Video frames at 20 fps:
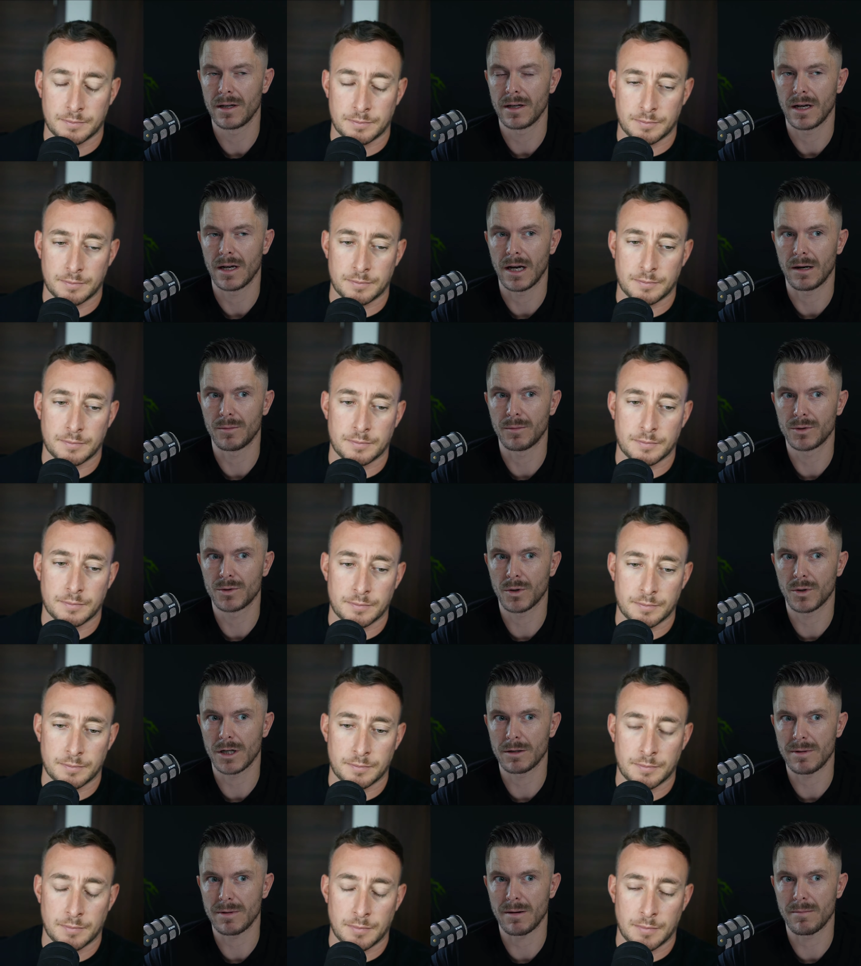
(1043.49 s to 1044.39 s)
Speaker 1: and we're
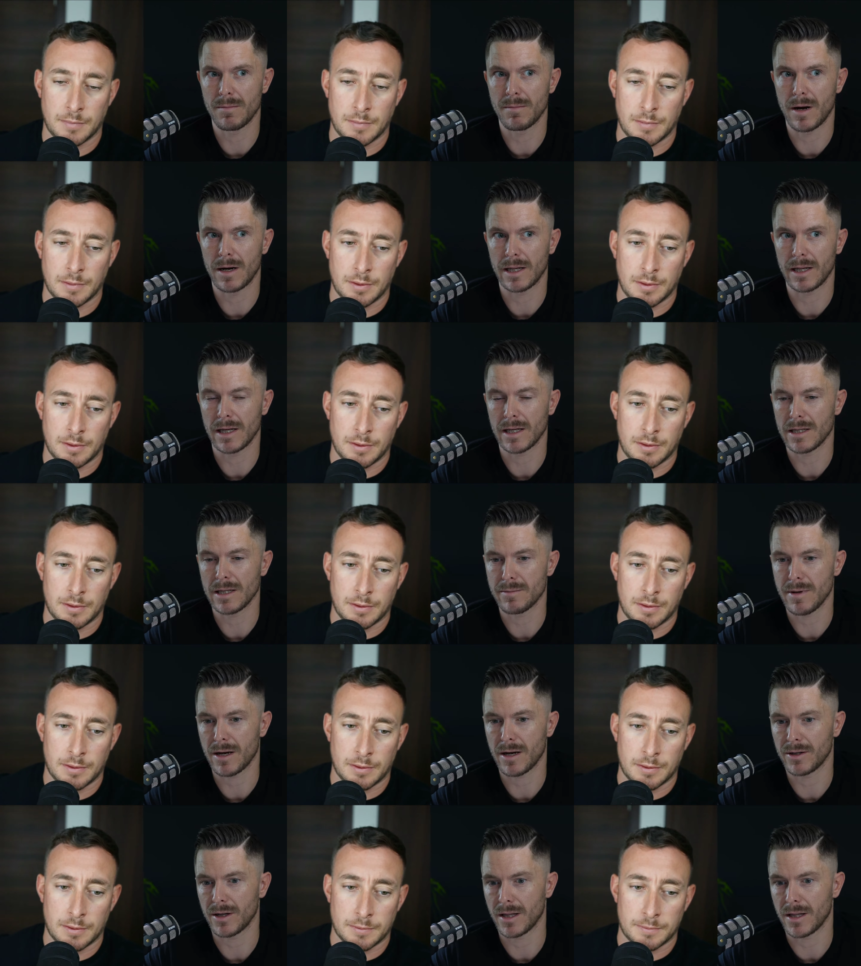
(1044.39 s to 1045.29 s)
talking about money and the
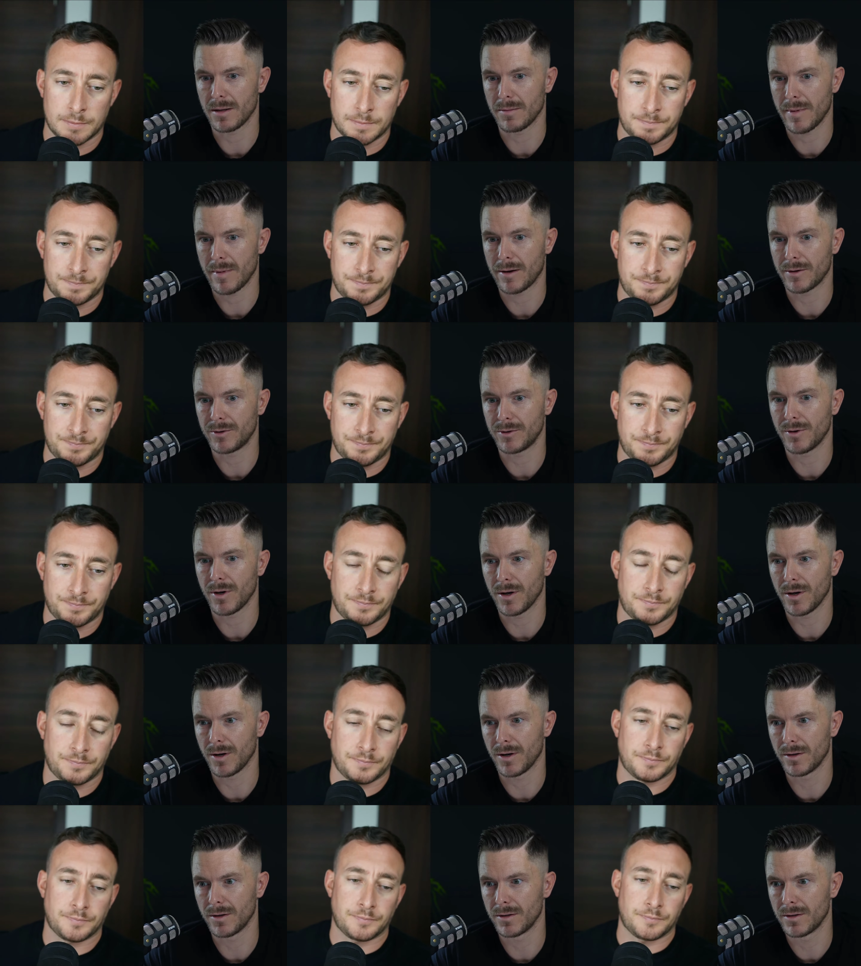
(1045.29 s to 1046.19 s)
amount and the amount you
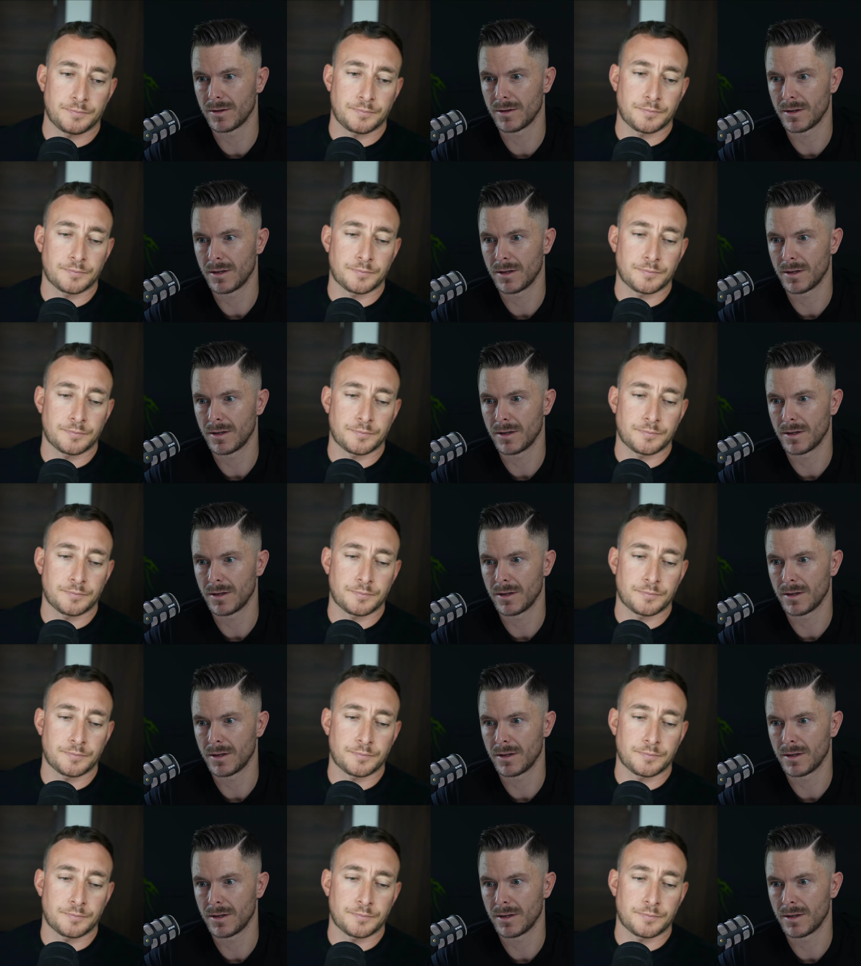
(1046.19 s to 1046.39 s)
earn,